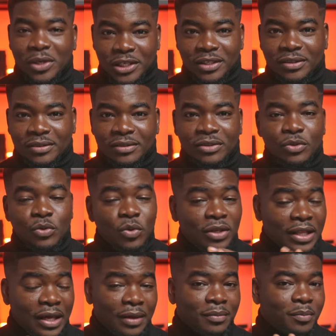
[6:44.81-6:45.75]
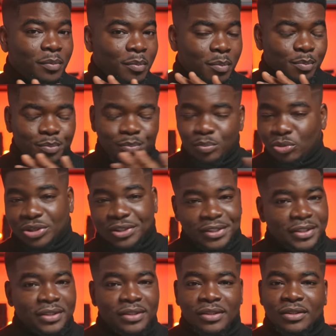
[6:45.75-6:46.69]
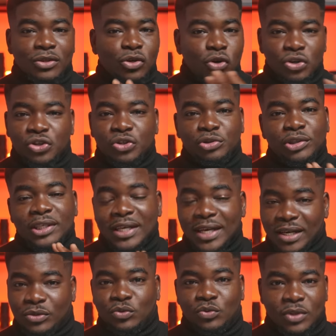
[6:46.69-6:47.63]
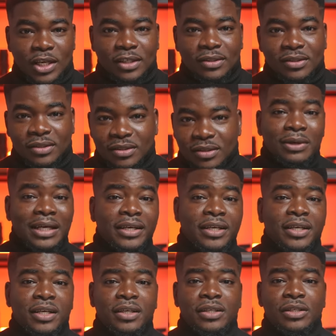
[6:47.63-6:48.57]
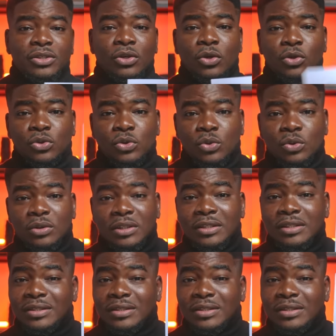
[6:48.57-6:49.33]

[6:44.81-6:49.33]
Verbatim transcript: money. No other body in the country can do that. Right here is also the